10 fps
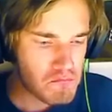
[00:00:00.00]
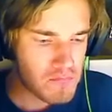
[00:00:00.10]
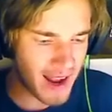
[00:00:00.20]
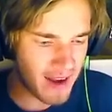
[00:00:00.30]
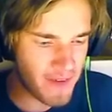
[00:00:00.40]

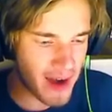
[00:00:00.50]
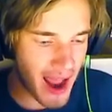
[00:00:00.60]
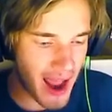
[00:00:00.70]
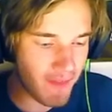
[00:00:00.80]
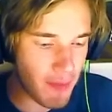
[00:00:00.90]
Jennifer,
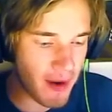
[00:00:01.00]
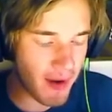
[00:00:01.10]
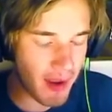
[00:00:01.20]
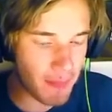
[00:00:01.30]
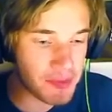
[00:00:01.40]
I like a
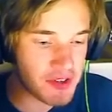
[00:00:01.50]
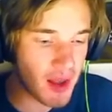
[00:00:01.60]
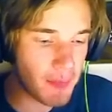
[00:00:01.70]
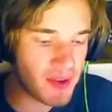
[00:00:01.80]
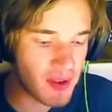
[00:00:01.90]
penny.
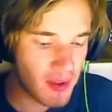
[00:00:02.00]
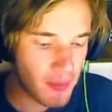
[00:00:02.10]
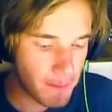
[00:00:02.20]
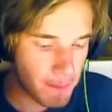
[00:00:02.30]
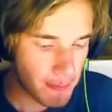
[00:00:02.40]
Shop.
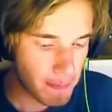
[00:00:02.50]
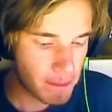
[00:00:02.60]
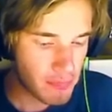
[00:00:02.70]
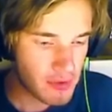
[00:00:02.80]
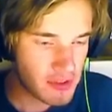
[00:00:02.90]

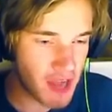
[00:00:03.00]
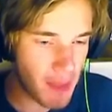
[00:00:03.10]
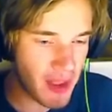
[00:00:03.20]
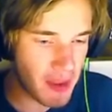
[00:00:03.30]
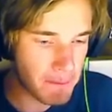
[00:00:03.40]

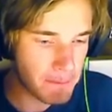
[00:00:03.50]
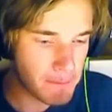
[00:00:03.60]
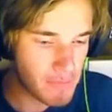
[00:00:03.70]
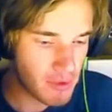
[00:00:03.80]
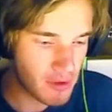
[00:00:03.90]
Shopping.
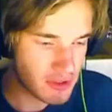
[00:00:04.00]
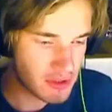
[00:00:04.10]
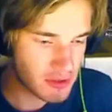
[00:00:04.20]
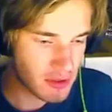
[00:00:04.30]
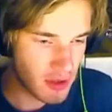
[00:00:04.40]

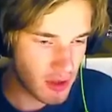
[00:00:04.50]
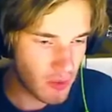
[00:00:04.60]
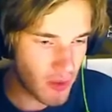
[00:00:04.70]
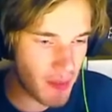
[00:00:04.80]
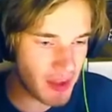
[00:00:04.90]

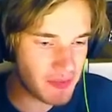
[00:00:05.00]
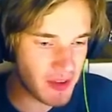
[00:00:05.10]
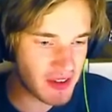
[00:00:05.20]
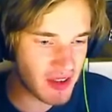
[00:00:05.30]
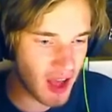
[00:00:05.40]
Where am I
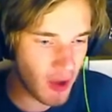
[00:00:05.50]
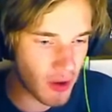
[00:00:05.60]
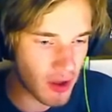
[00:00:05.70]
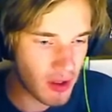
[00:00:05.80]
supposed to go?